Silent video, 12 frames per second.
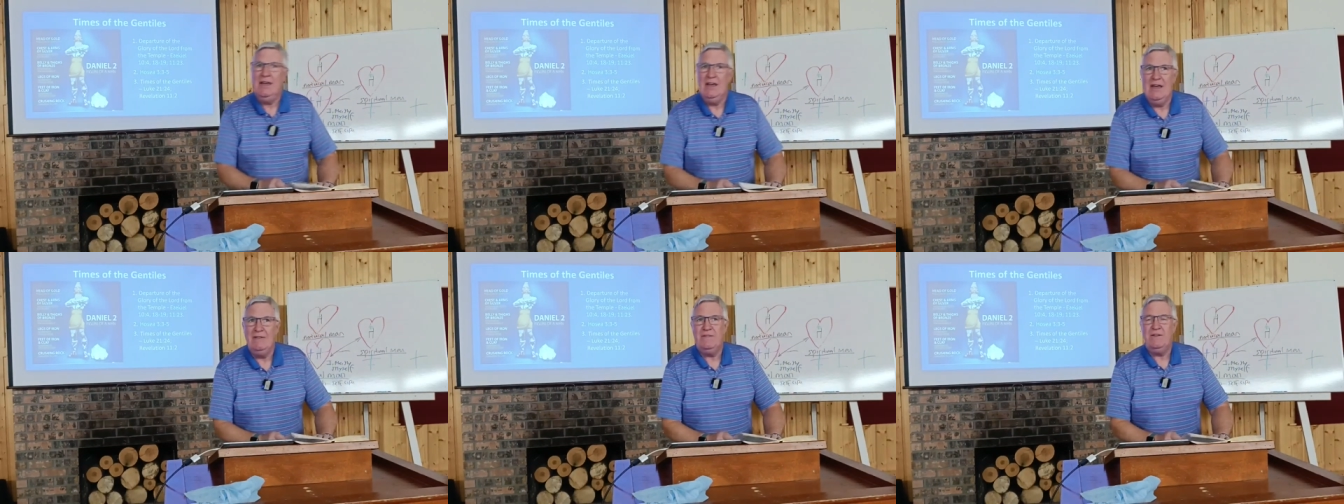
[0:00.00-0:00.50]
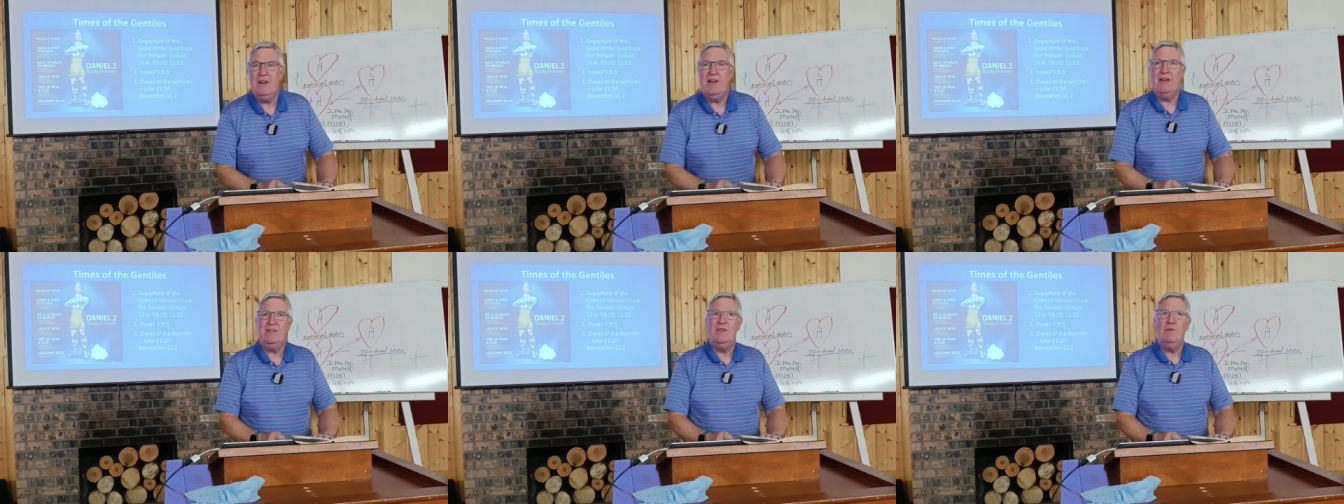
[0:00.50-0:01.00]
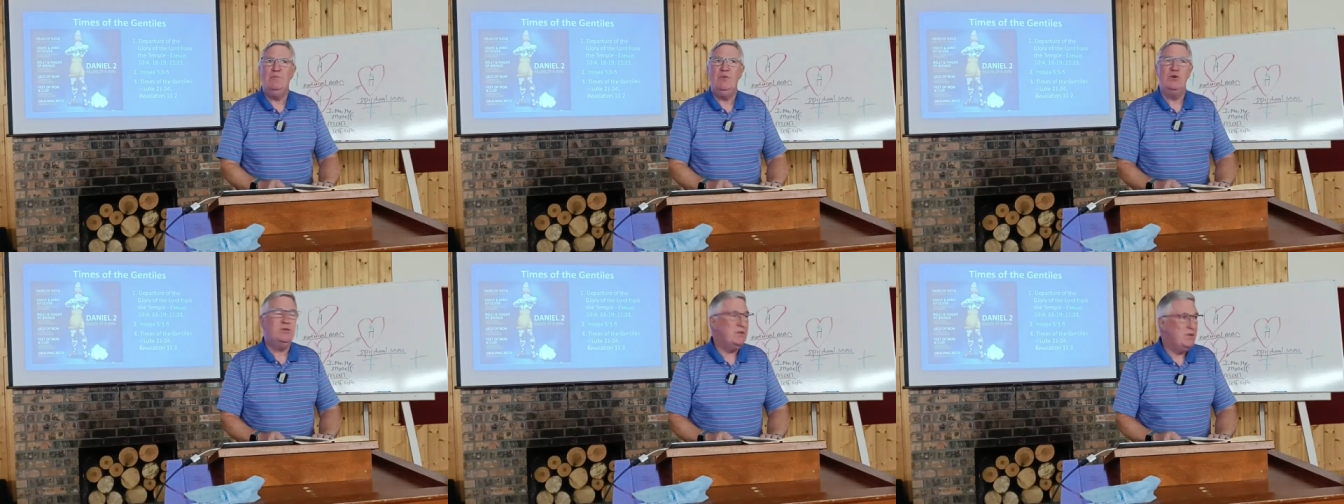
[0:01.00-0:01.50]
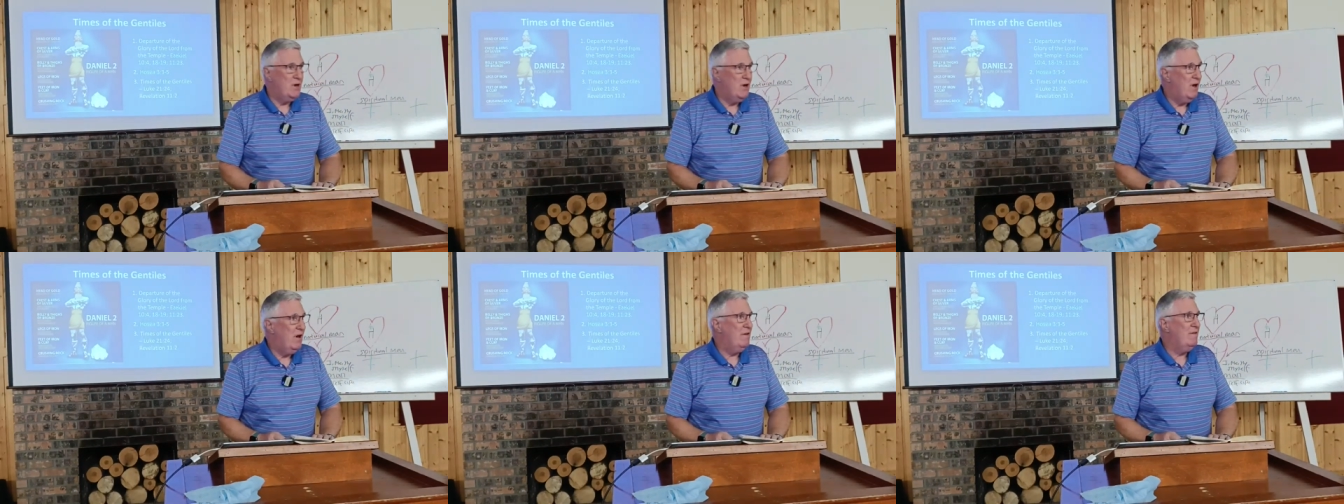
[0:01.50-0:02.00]
if you like, the boot
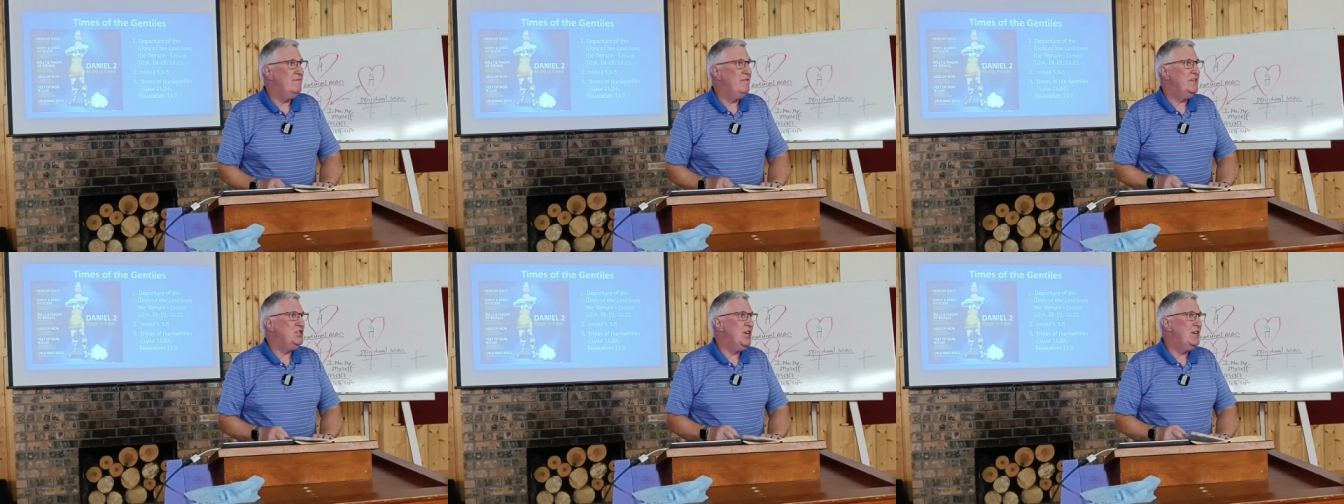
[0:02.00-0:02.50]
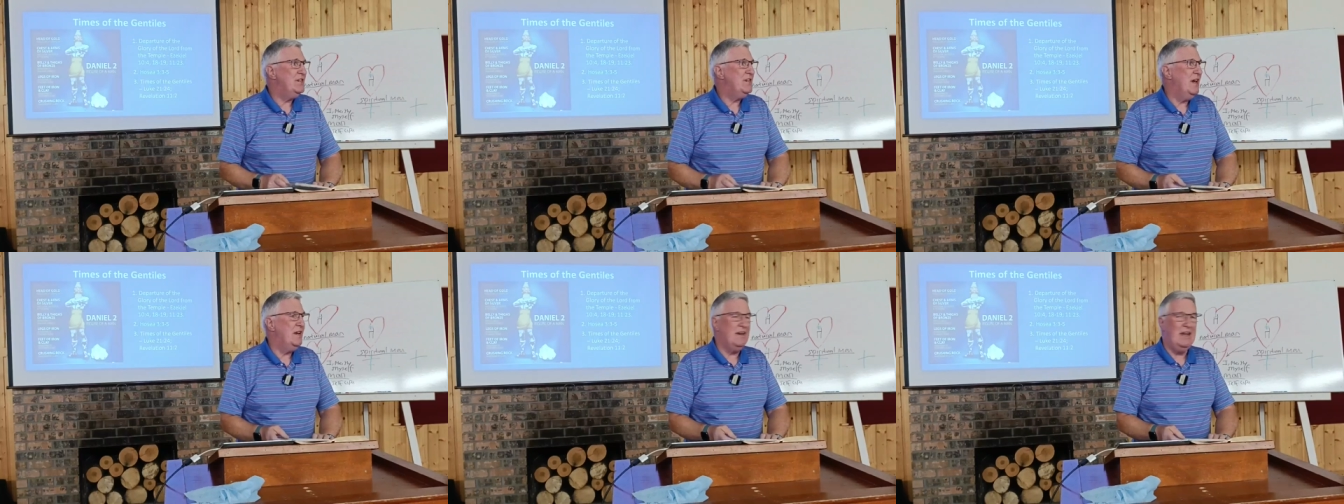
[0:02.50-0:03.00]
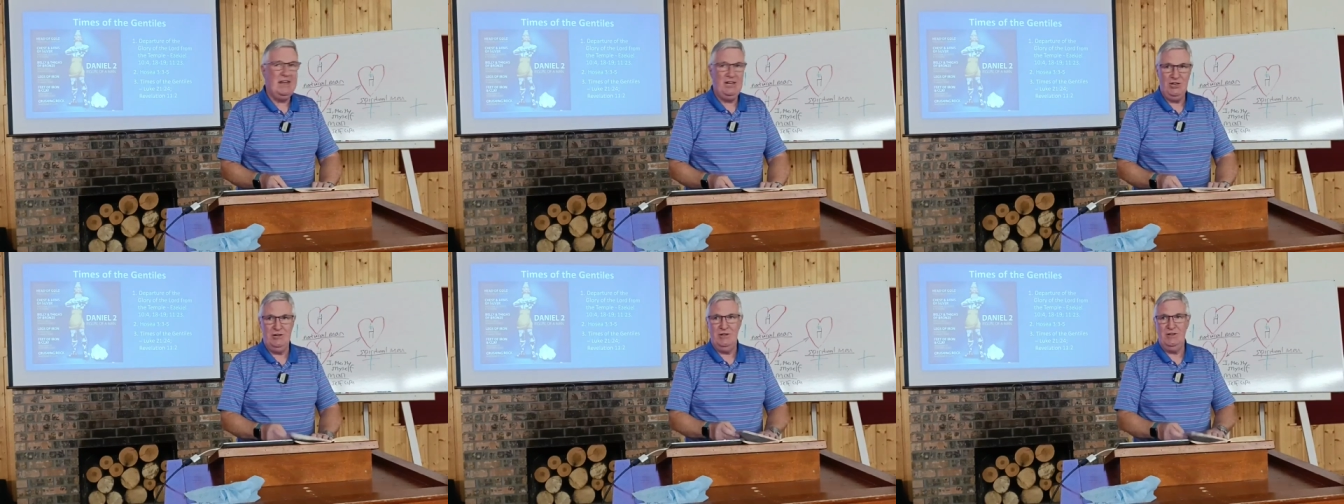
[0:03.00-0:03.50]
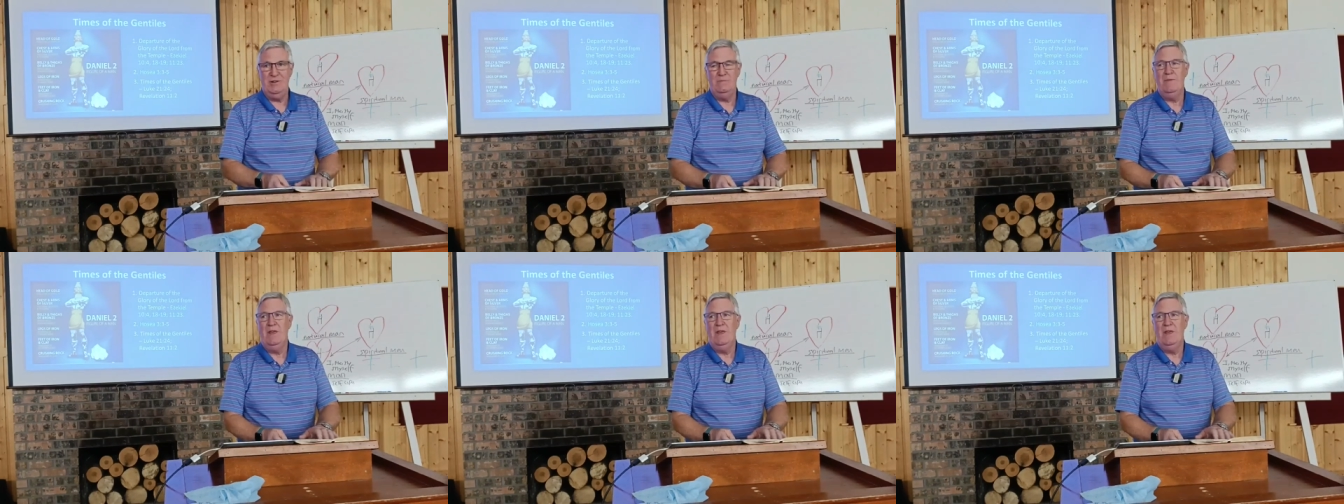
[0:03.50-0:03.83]
of the Gentile nations.